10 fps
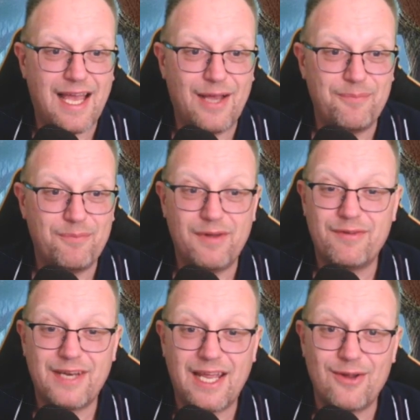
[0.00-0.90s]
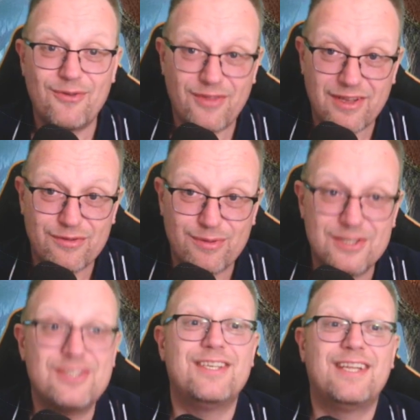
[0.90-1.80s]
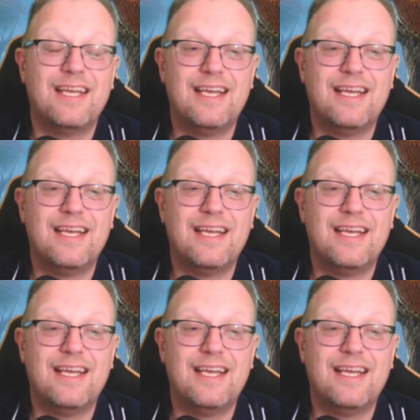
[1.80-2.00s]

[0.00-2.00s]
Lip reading: But for now, thanks for watching.